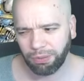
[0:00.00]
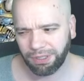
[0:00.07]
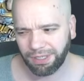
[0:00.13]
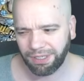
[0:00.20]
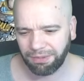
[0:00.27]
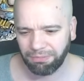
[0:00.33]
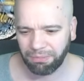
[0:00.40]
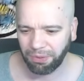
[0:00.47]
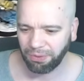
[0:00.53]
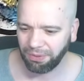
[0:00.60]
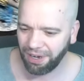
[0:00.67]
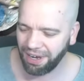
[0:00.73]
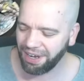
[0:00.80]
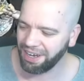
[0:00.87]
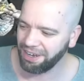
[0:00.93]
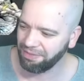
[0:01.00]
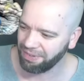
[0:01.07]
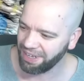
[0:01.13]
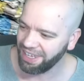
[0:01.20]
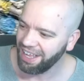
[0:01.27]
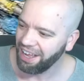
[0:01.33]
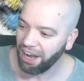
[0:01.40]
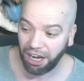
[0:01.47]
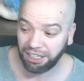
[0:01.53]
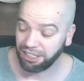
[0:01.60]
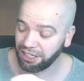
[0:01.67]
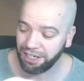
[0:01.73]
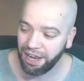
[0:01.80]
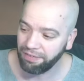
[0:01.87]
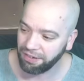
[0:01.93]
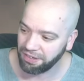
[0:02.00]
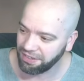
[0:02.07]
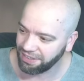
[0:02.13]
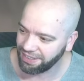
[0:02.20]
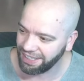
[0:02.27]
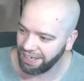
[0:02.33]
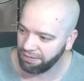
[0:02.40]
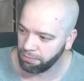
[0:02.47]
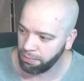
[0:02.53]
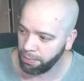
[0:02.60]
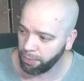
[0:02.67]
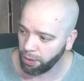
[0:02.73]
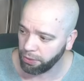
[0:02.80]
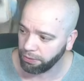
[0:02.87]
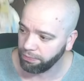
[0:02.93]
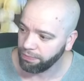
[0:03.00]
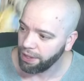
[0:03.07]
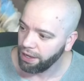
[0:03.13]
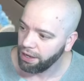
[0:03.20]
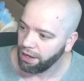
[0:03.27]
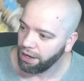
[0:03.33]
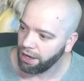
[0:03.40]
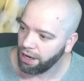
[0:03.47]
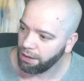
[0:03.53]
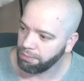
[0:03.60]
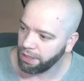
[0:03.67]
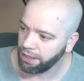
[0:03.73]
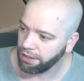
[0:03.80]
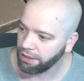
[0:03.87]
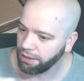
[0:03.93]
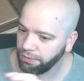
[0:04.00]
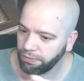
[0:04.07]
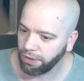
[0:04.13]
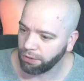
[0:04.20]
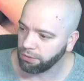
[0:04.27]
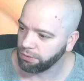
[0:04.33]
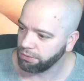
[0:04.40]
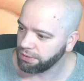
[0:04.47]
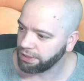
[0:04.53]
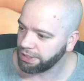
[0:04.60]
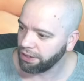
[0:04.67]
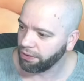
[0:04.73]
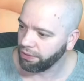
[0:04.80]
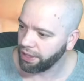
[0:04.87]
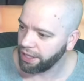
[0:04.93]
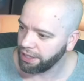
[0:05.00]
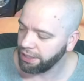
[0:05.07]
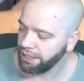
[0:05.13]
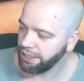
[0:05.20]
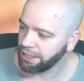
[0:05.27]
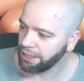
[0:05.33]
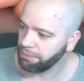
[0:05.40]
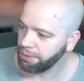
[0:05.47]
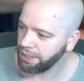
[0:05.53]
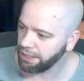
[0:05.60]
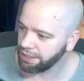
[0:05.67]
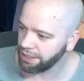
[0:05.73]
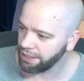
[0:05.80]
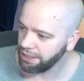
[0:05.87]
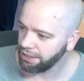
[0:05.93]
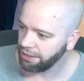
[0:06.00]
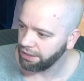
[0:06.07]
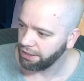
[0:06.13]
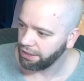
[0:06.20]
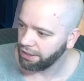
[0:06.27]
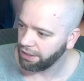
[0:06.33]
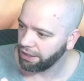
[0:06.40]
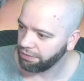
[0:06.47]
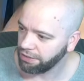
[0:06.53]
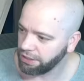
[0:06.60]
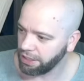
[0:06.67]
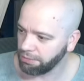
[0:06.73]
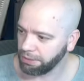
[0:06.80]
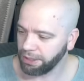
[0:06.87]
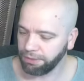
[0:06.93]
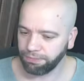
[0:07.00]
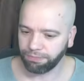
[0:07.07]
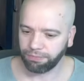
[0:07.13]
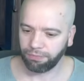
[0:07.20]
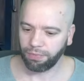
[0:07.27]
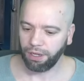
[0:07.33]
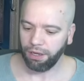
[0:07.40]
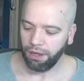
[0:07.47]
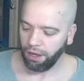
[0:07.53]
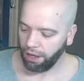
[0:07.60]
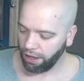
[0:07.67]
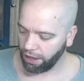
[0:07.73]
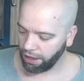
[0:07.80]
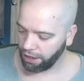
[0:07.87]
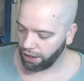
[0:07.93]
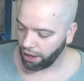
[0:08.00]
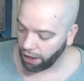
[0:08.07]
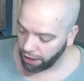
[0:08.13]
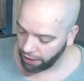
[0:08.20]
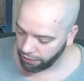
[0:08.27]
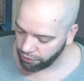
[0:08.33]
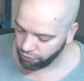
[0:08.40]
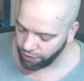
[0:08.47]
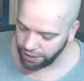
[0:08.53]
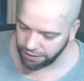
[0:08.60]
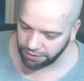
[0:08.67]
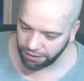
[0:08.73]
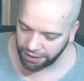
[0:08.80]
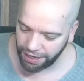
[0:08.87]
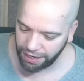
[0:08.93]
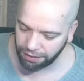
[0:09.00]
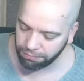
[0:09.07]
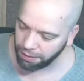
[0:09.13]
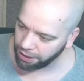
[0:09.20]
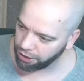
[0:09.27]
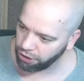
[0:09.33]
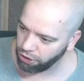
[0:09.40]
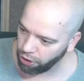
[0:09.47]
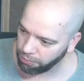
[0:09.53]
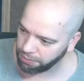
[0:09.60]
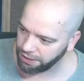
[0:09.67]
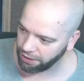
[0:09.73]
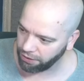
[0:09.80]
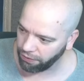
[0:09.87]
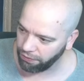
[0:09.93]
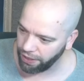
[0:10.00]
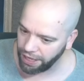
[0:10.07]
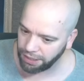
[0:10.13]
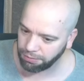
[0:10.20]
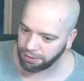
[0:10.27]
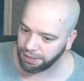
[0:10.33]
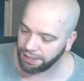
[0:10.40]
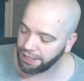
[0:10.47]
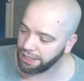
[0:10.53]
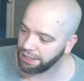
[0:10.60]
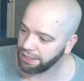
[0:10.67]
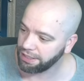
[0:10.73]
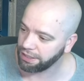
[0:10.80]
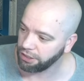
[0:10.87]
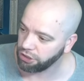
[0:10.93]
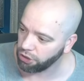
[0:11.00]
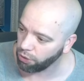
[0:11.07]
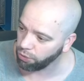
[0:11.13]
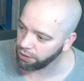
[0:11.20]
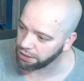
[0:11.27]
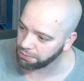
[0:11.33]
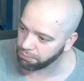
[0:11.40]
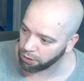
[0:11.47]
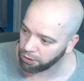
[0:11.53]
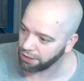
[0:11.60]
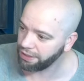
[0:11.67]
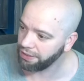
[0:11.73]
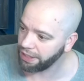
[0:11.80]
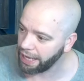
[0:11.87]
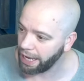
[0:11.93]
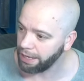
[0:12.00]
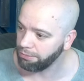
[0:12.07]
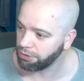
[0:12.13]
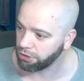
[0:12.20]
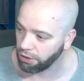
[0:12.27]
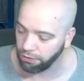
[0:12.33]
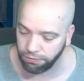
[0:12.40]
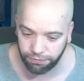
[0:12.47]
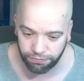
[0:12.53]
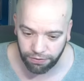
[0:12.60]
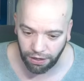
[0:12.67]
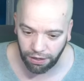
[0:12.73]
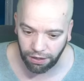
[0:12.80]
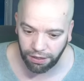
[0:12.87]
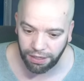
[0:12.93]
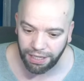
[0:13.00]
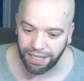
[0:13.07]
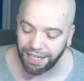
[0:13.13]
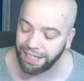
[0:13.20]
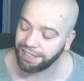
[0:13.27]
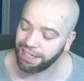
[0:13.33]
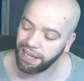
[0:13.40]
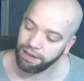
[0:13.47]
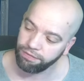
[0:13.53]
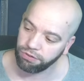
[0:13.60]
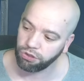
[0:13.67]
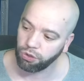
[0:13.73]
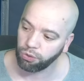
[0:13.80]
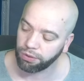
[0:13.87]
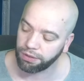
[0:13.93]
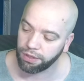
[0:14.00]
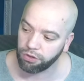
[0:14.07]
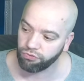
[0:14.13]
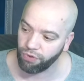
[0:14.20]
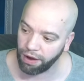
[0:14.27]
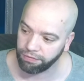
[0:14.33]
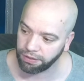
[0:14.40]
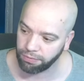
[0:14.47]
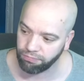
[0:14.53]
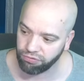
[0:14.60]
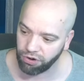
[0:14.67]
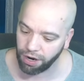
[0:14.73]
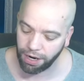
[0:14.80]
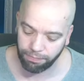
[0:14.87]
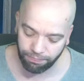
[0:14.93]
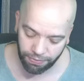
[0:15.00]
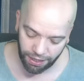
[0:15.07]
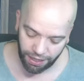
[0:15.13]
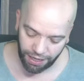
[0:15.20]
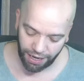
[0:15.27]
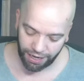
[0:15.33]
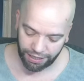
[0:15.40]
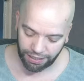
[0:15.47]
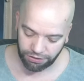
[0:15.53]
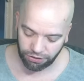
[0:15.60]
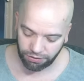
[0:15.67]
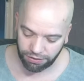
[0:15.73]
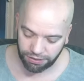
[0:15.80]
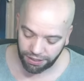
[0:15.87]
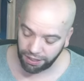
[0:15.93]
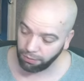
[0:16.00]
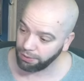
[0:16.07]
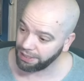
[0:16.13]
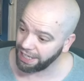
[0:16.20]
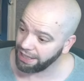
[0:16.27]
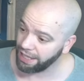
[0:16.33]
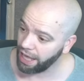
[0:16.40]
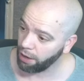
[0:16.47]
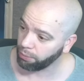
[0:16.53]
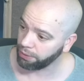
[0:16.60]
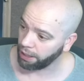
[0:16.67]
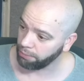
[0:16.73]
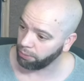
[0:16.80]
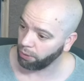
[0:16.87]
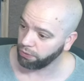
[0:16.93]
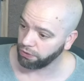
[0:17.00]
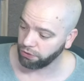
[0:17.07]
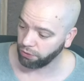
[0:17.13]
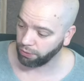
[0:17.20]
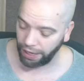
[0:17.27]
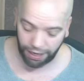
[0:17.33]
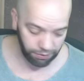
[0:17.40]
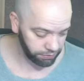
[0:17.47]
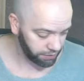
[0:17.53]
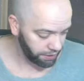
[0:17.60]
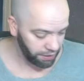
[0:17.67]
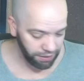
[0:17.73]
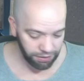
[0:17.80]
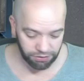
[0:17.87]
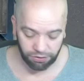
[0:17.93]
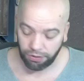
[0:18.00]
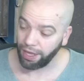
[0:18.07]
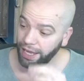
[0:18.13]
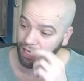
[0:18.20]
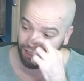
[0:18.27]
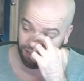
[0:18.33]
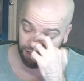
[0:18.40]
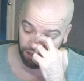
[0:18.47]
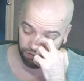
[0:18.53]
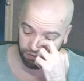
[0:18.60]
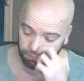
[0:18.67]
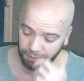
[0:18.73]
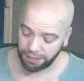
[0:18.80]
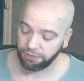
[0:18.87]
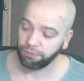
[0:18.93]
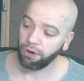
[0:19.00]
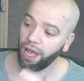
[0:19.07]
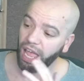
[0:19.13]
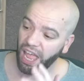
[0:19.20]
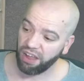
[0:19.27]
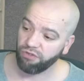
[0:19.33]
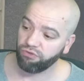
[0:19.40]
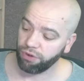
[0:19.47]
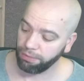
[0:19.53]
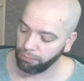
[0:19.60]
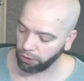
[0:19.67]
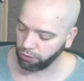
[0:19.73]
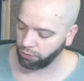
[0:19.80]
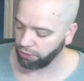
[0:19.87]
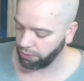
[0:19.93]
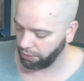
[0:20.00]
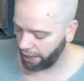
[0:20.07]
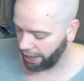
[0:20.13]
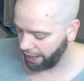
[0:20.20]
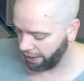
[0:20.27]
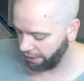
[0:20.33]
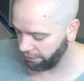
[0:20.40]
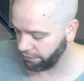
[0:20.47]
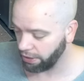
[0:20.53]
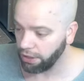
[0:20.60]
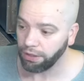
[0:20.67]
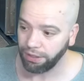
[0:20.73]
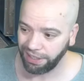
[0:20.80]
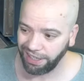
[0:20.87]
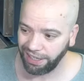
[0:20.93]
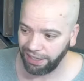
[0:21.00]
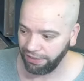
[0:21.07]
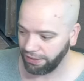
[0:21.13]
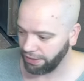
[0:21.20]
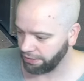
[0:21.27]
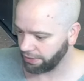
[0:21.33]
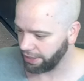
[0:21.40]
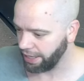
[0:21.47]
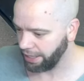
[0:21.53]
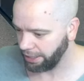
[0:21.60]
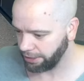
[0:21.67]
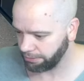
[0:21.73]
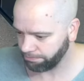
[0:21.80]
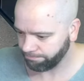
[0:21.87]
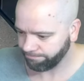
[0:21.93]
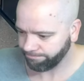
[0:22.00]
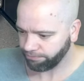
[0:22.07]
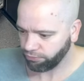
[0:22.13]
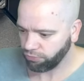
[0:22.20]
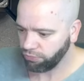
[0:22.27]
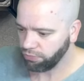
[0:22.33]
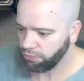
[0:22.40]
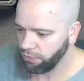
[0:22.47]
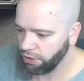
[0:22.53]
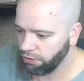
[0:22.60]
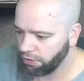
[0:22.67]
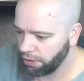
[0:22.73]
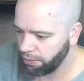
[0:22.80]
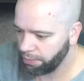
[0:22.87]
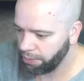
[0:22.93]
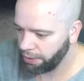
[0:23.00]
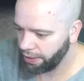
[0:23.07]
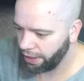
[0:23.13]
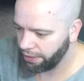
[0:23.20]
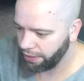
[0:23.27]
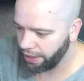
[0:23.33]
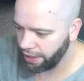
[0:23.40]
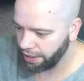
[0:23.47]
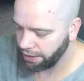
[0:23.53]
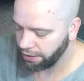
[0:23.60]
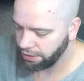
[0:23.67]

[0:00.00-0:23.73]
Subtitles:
simple, but I just can never be bothered. But there you go. They all stay on there easily peasily. Lovely jubbly. And the reason I had my Canoptek on there is because this is the tallest model in the game so far. It's even taller than the Ravener Prime. And as you can see, it was in there when I pulled this all out. So there is enough space for every model you have in this kit. I'll put that there.